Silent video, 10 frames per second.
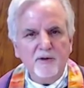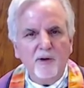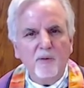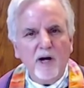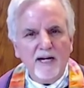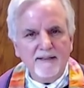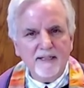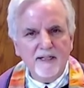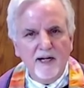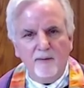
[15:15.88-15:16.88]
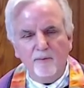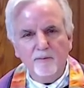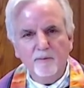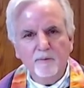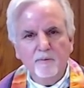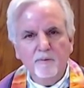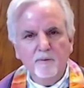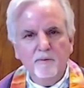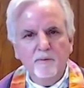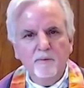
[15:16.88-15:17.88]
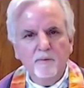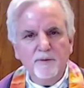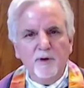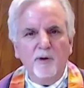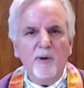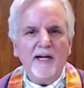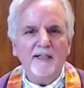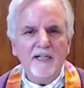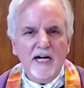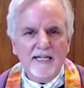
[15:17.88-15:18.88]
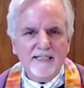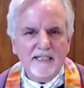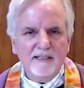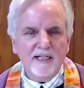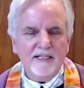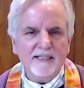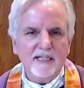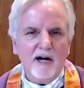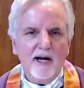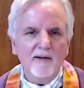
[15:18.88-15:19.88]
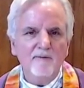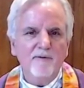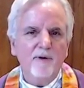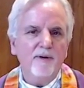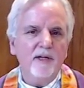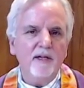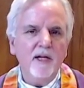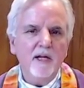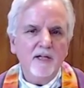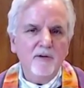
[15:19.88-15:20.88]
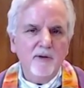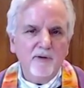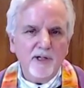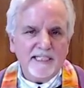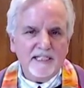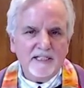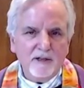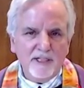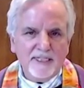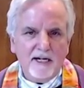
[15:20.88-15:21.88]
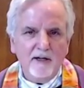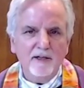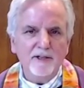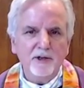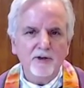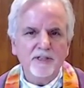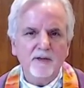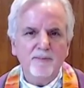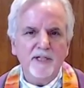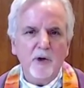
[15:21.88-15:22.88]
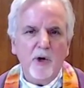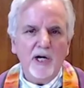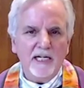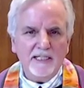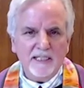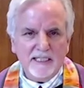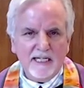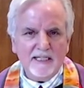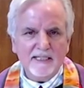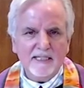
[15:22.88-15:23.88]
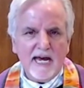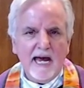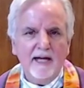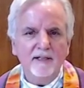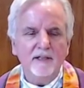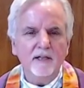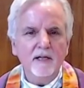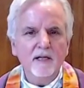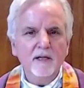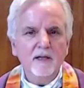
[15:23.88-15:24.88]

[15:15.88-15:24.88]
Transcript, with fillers: that you are rising up you're recognizing that it's time for the Universalist Unitarian Church of Peoria to take a stand,